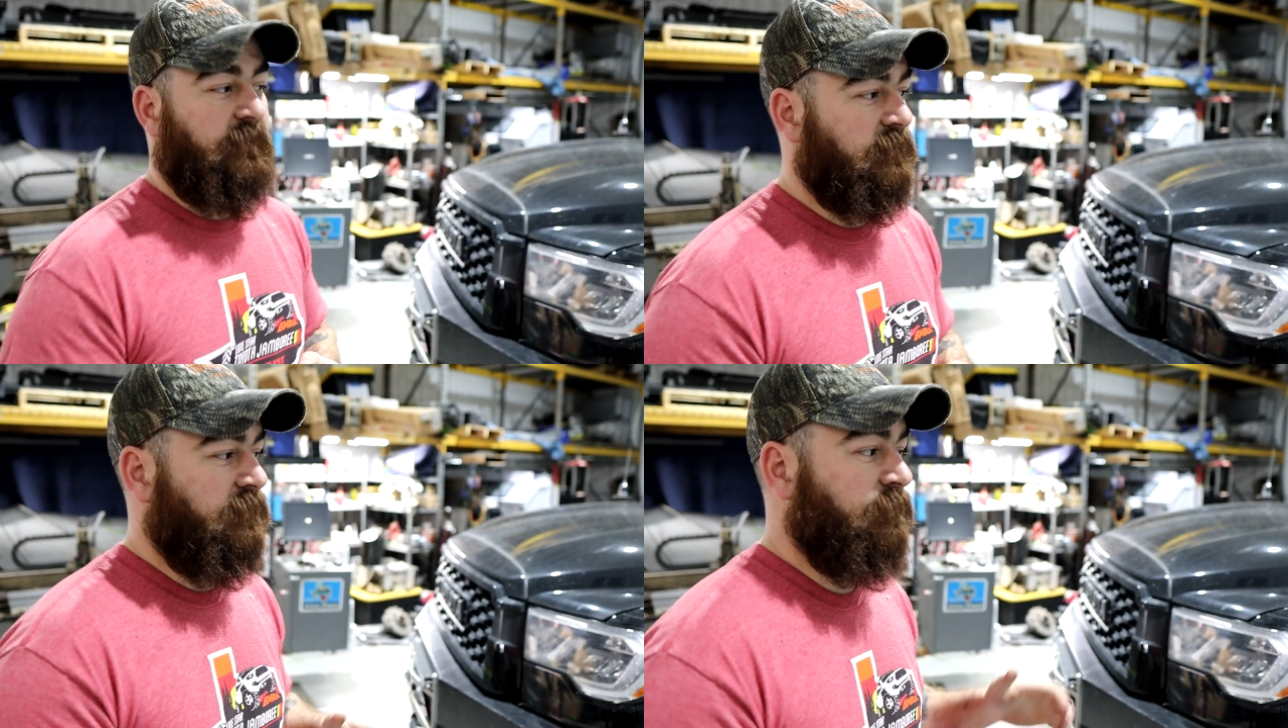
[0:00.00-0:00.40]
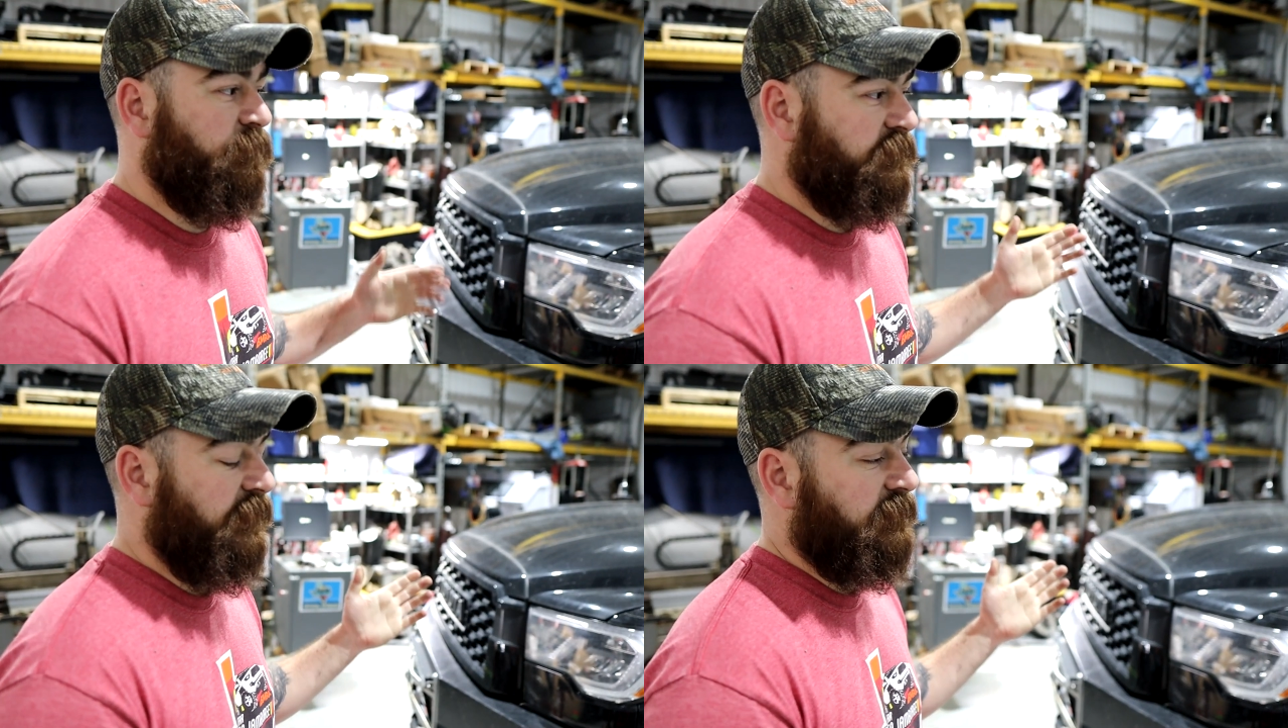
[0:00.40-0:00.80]
it
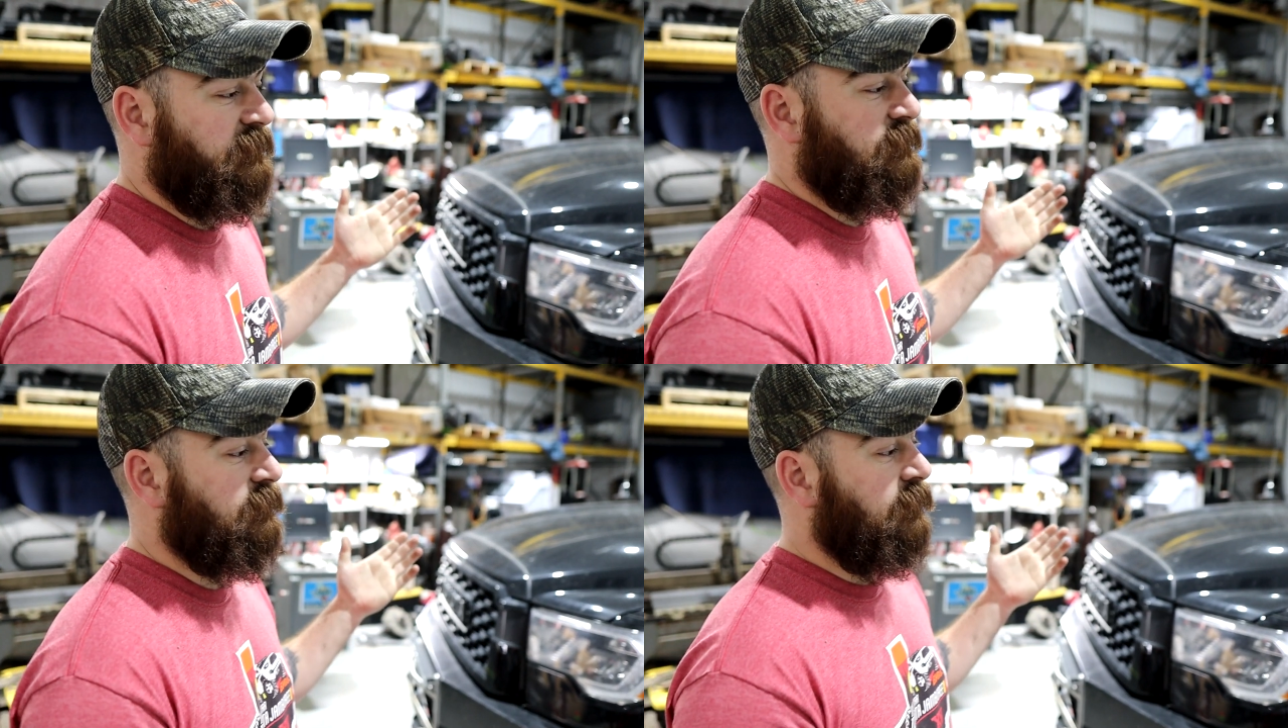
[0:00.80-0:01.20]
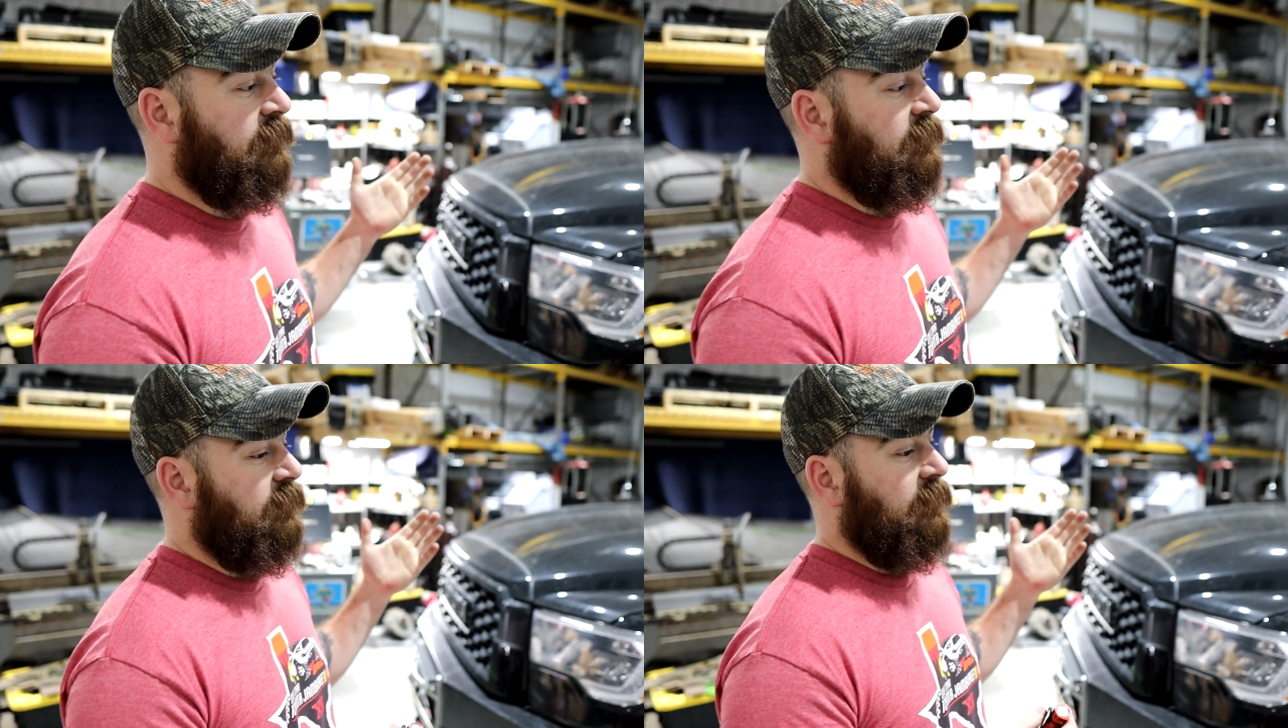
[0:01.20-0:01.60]
protects
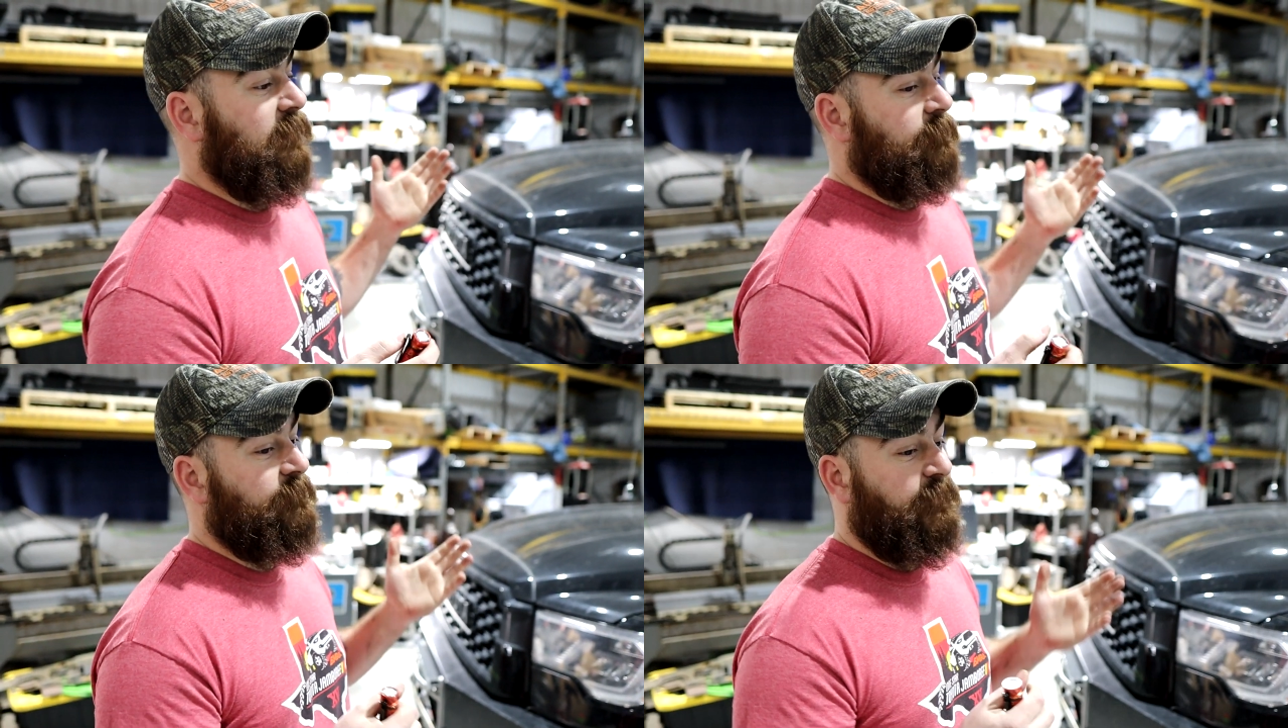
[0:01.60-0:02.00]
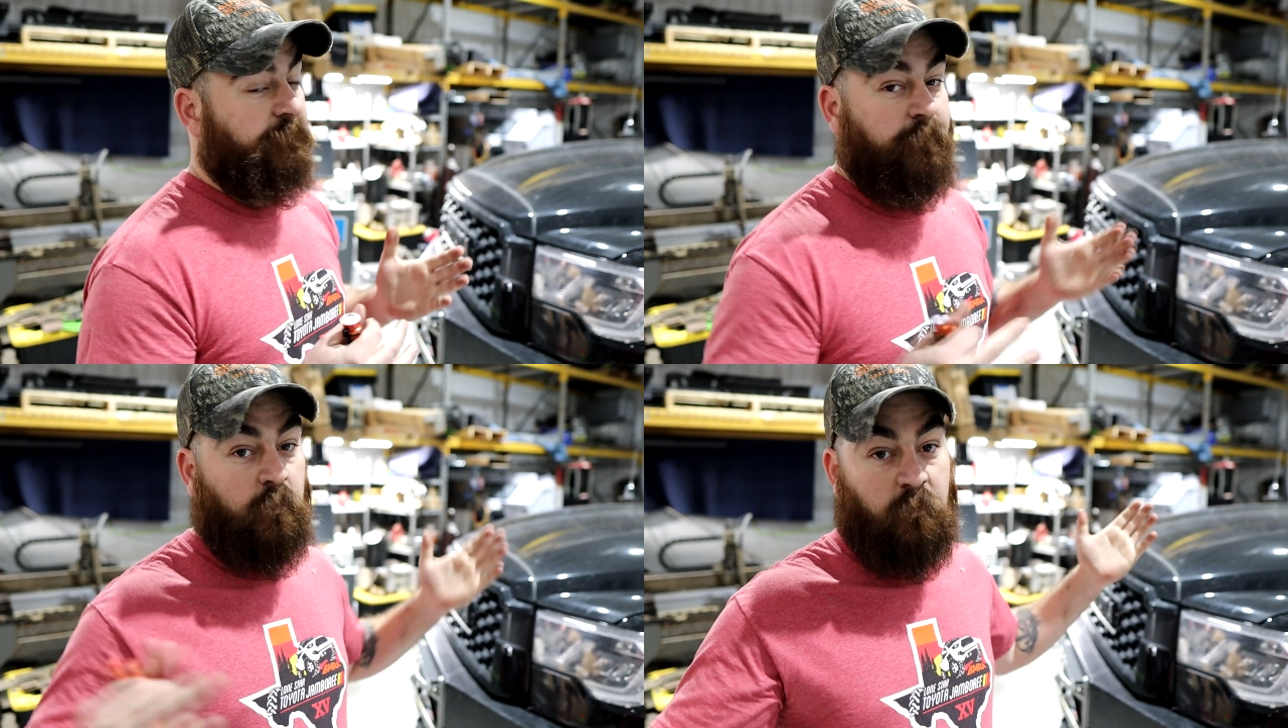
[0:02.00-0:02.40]
the
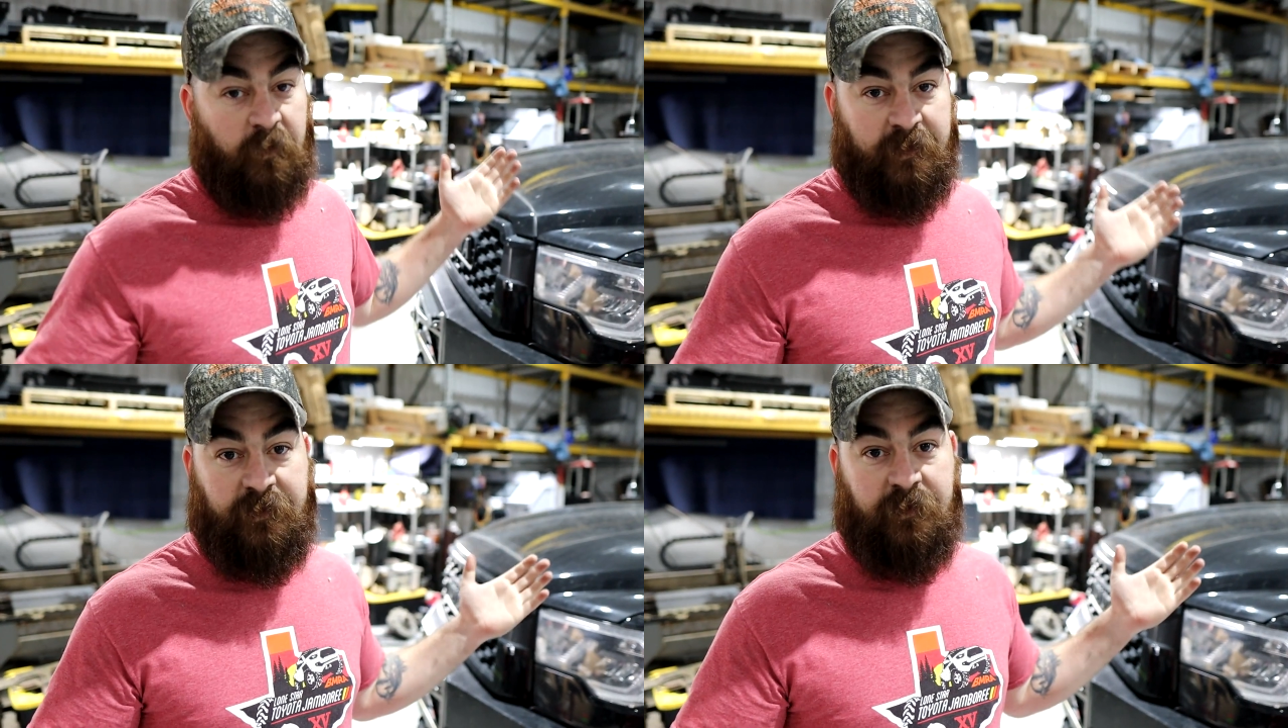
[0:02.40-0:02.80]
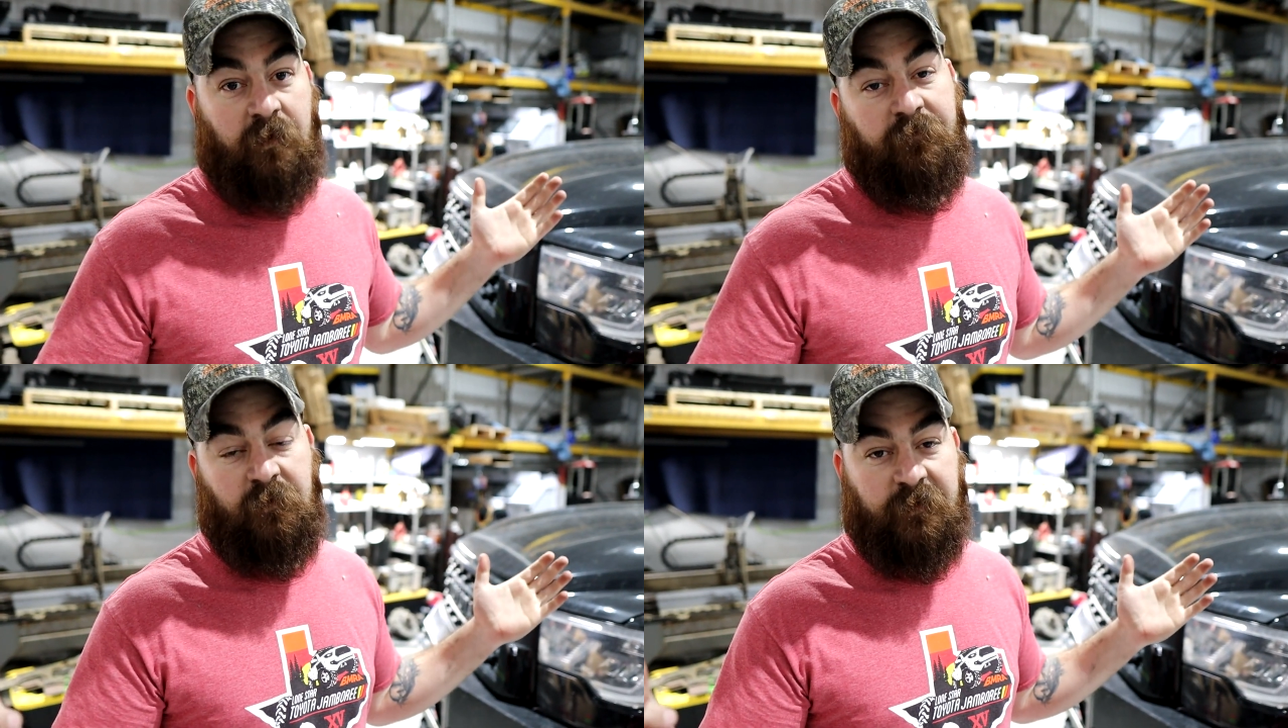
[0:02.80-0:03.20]
full width
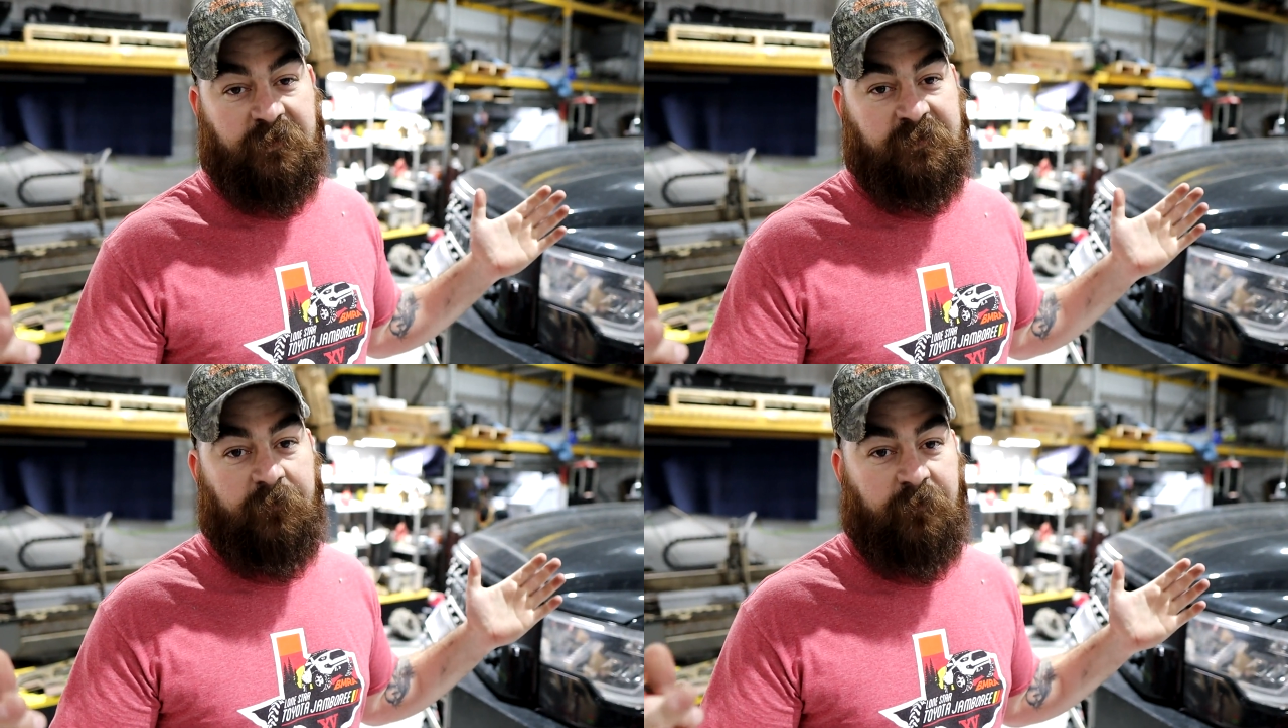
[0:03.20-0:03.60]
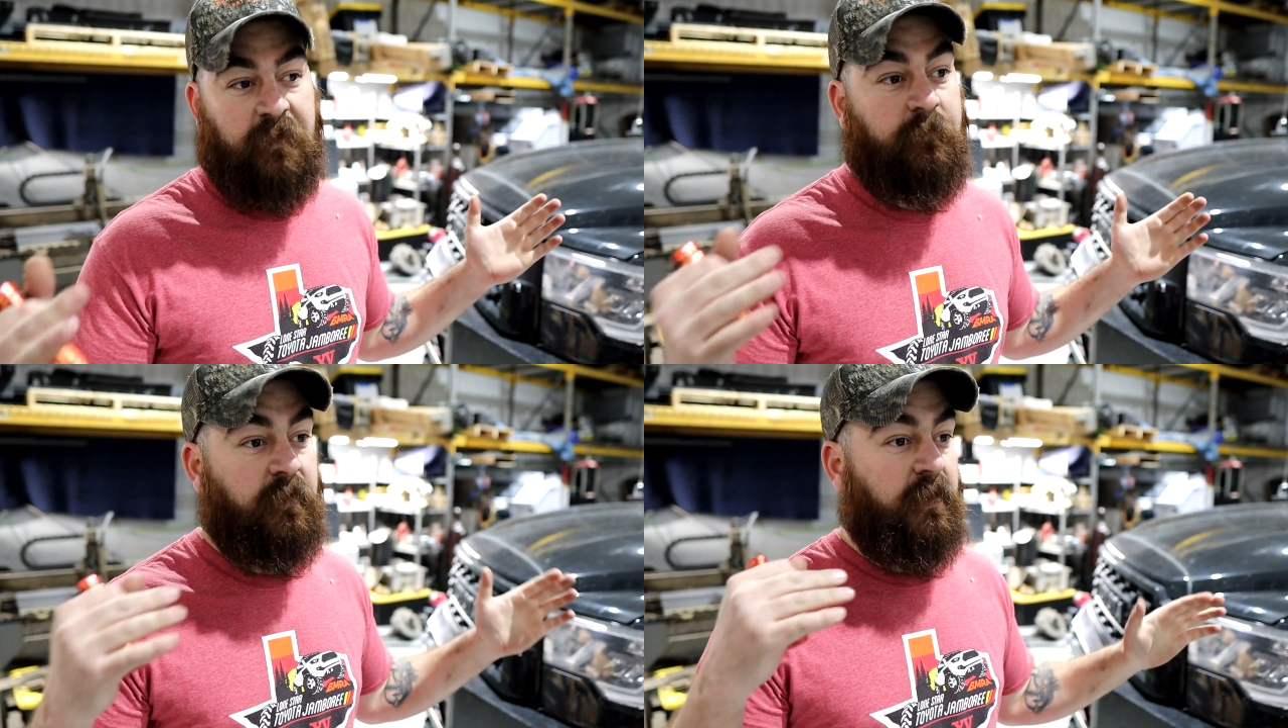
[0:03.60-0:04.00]
of the rear
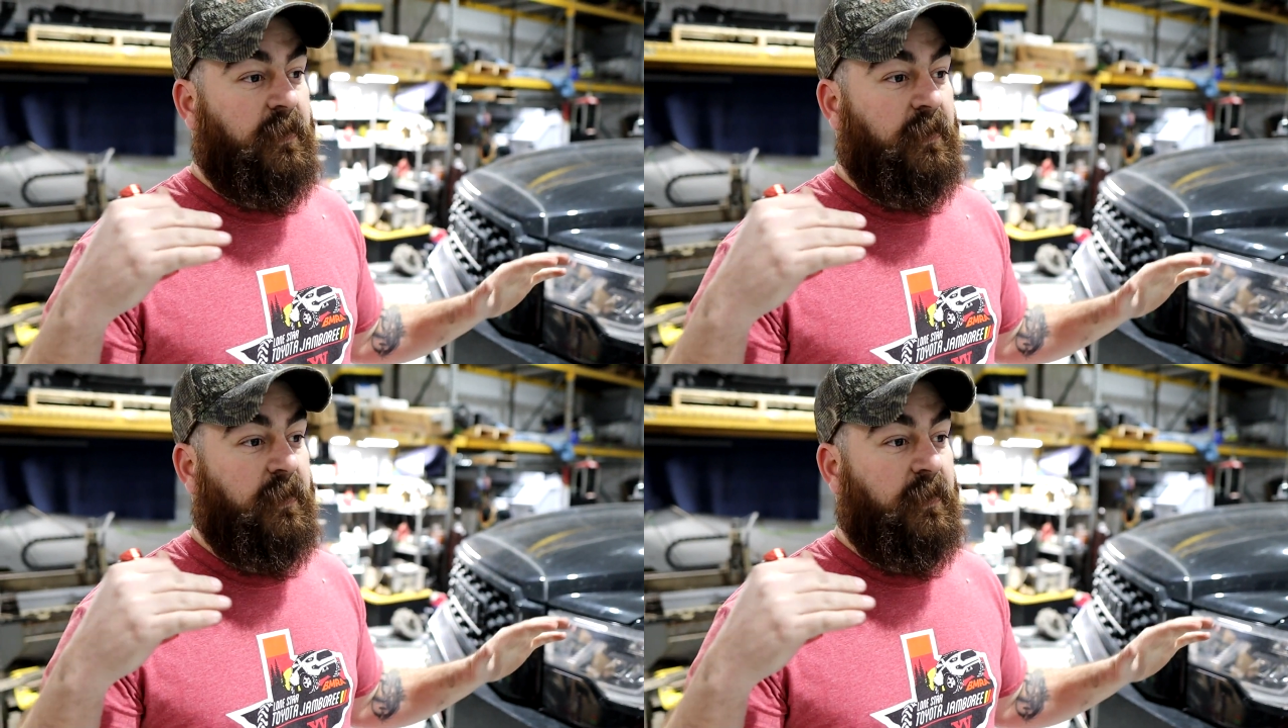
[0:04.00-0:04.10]
subframe